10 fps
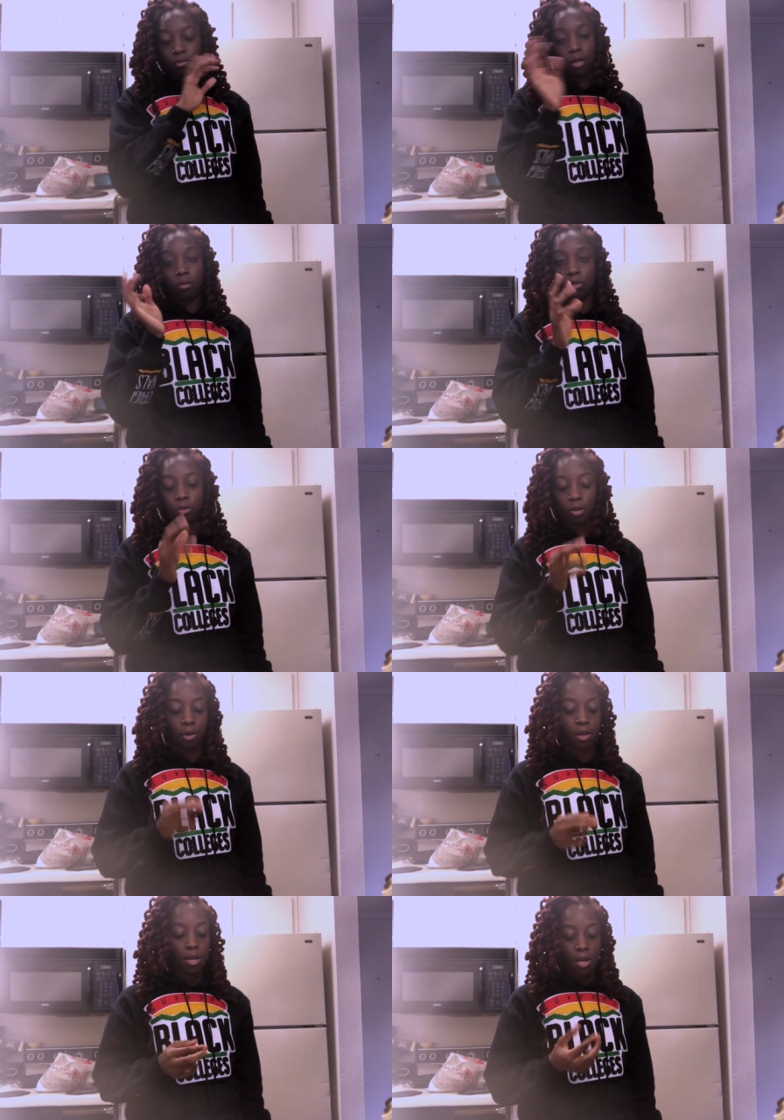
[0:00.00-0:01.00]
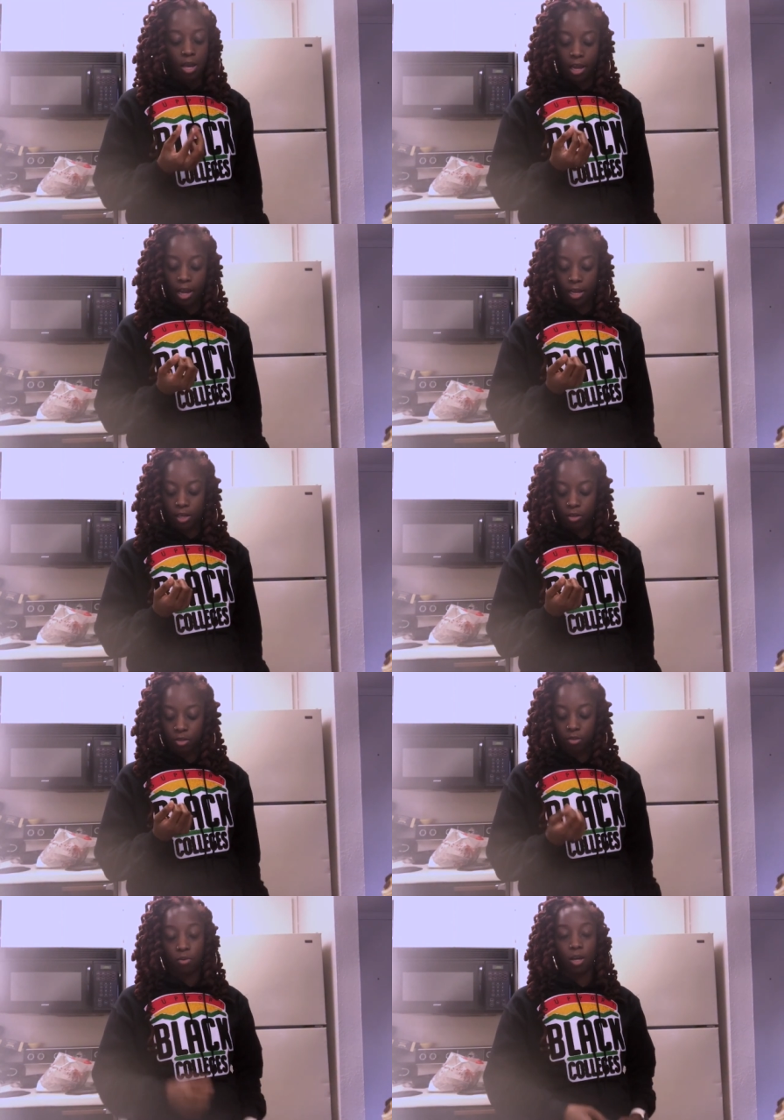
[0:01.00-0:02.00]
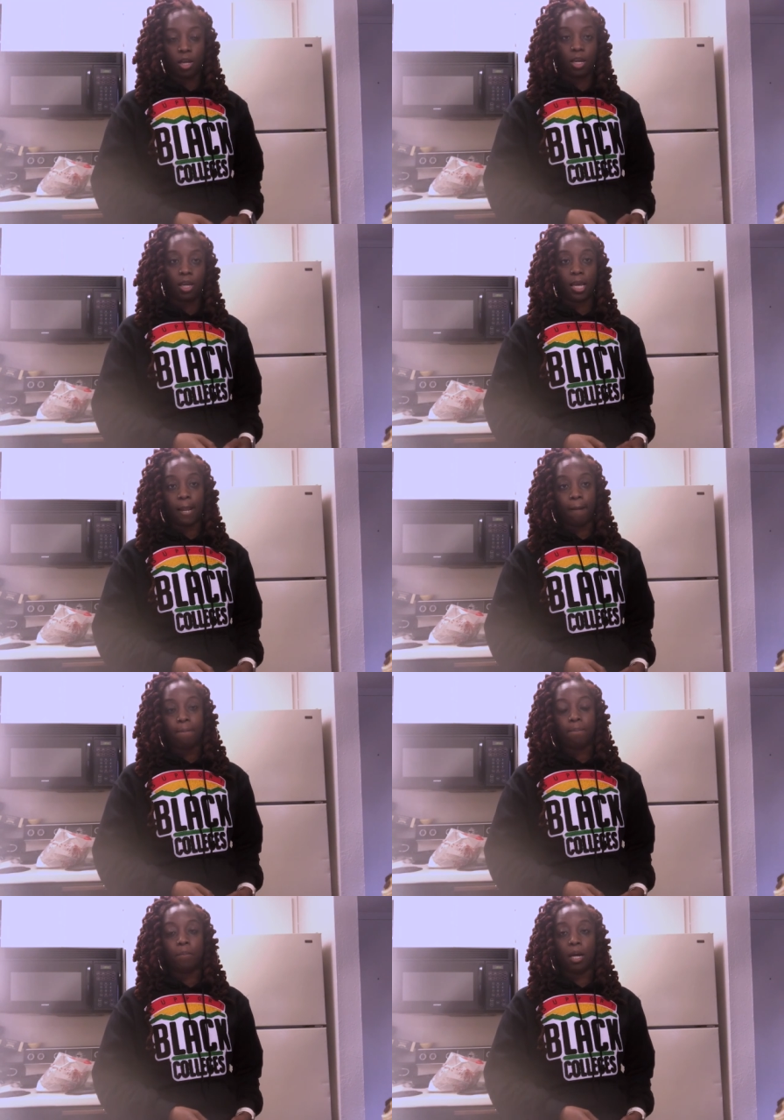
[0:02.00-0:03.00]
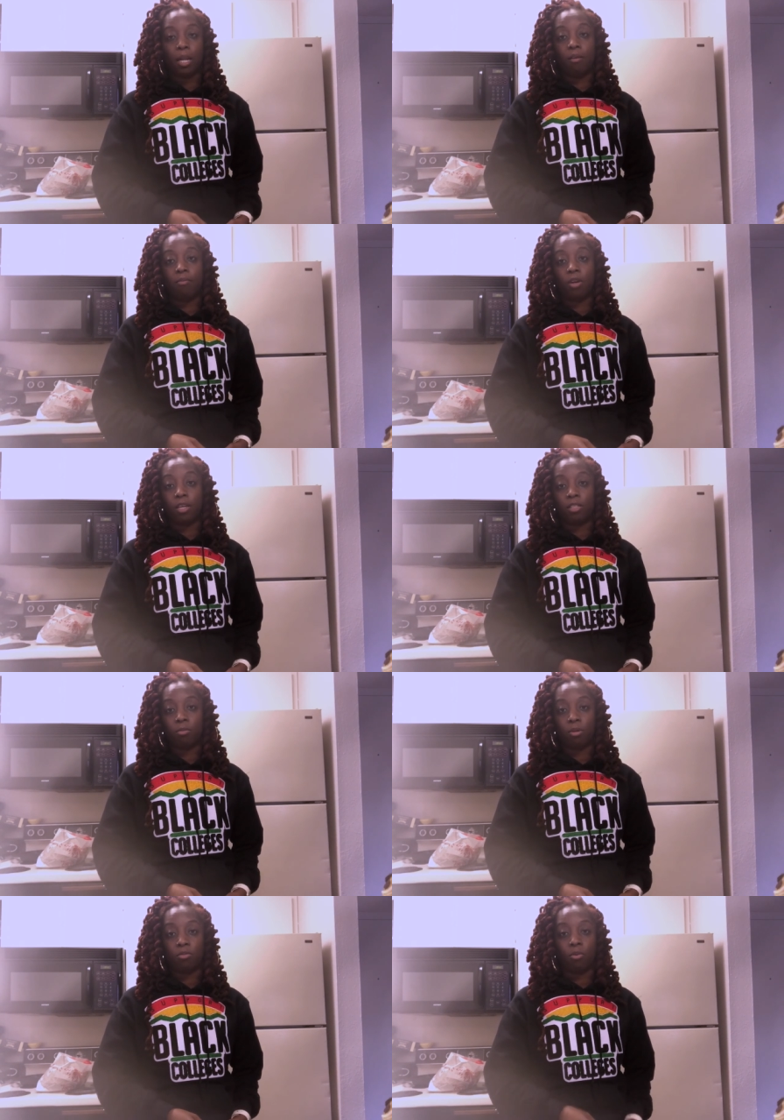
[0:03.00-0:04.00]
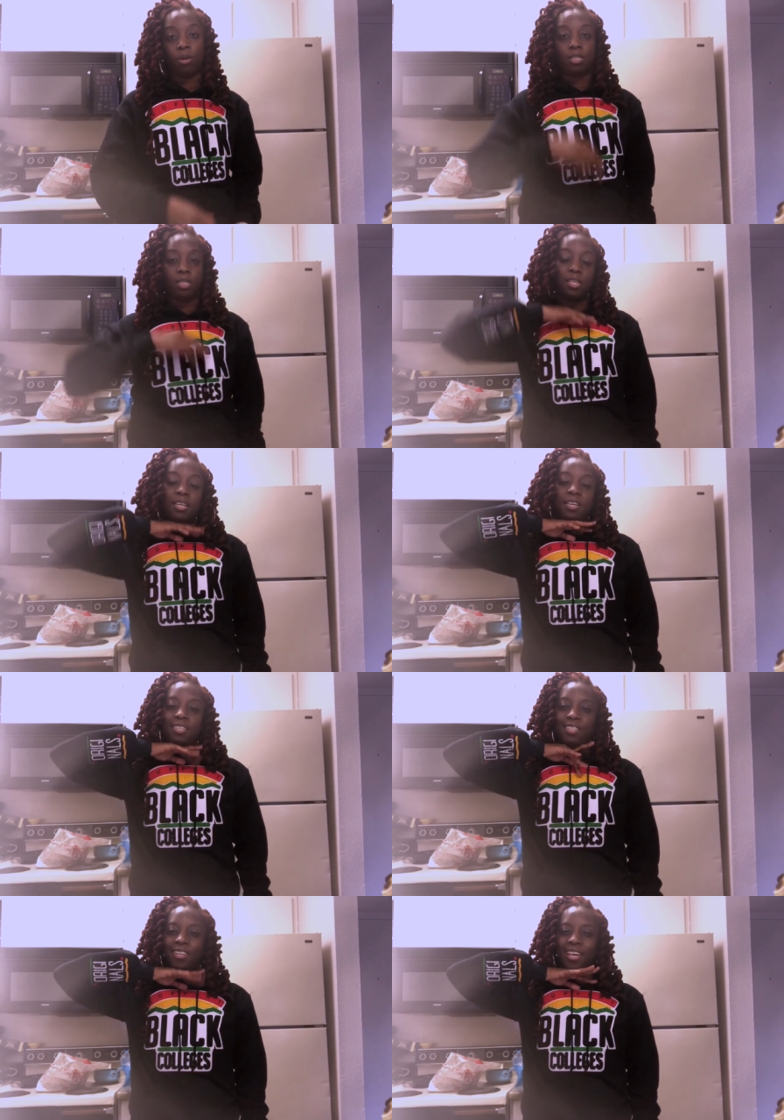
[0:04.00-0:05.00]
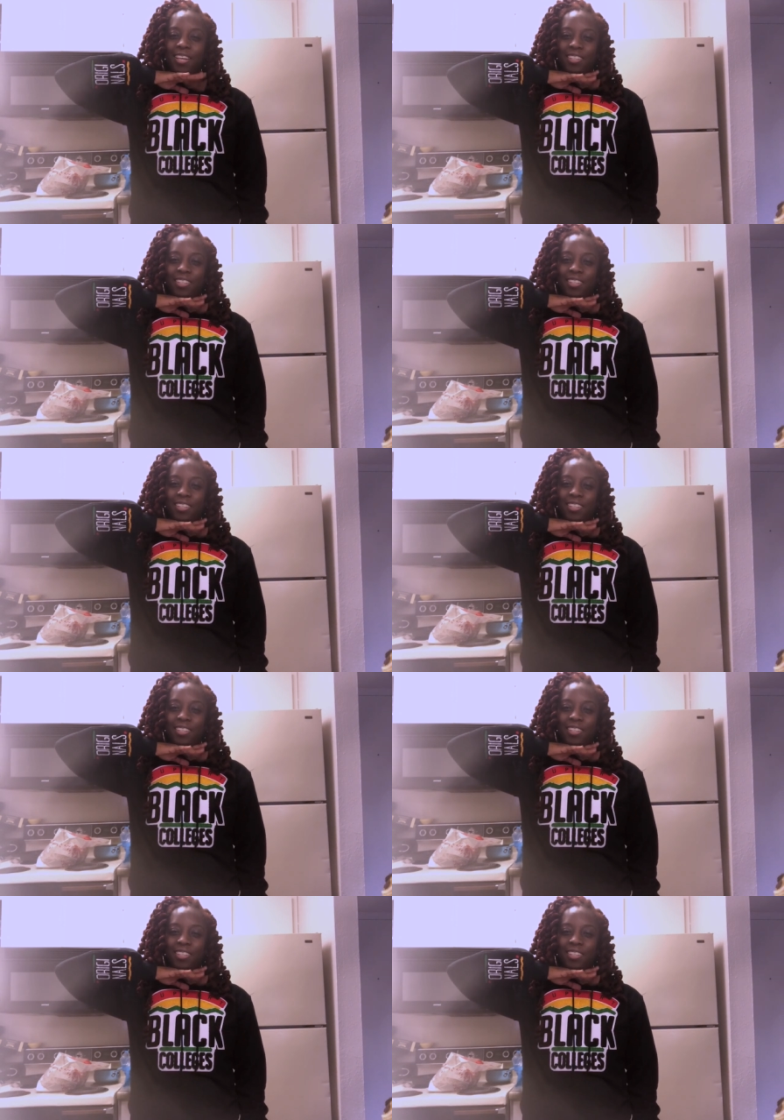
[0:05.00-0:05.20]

I'm so sorry. I gotta get used to vlogging again. But I love you guys so much for watching. See you later.